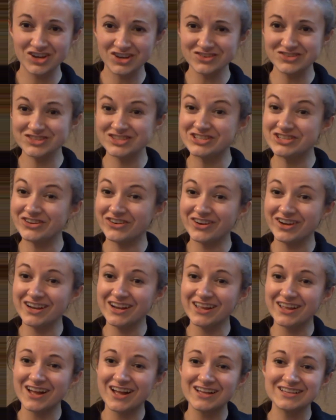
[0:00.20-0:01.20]
look who's
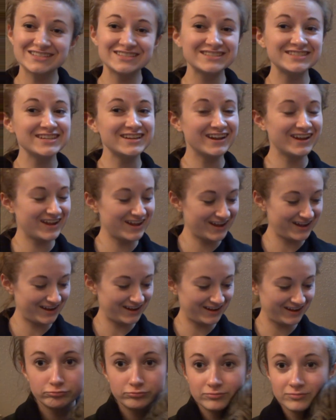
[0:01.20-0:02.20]
joining us
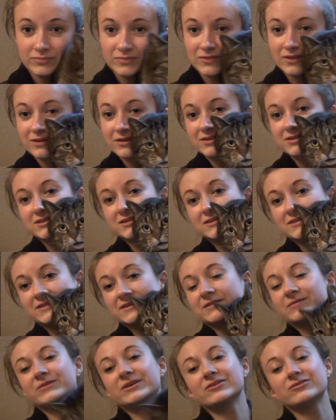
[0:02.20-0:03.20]
today.
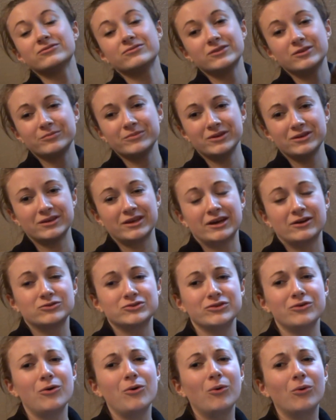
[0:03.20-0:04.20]
She's on my filming
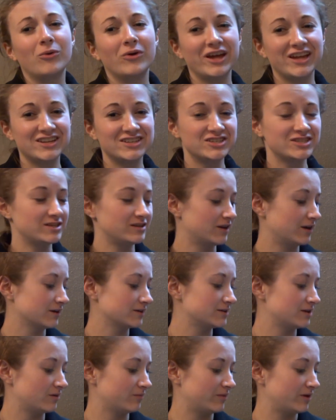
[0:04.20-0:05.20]
couch. Oh, and she
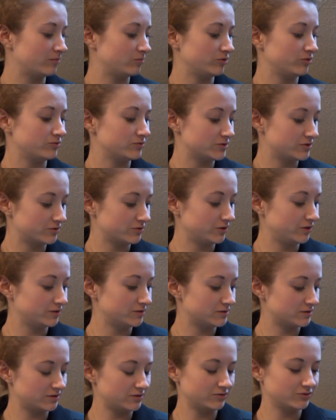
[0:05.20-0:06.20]
knocked down my blue
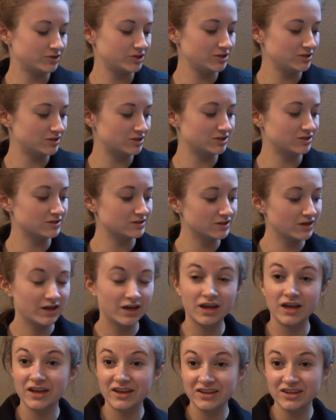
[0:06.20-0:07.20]
screen. So she's just
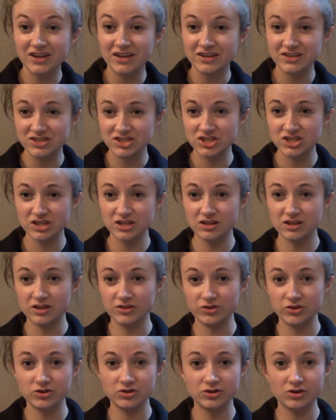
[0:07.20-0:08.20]
gonna chill
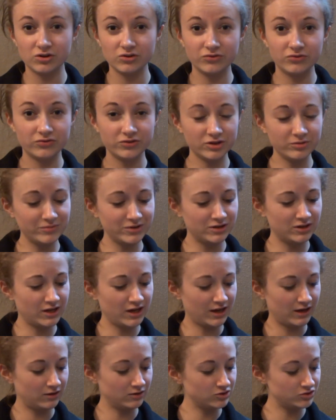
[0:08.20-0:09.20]
on the good old filming
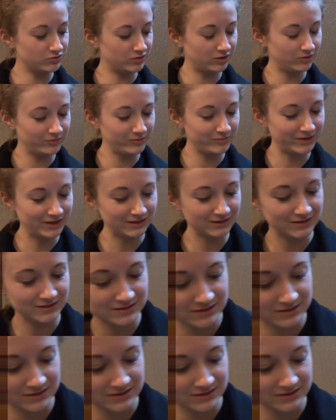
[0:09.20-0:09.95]
couch while we make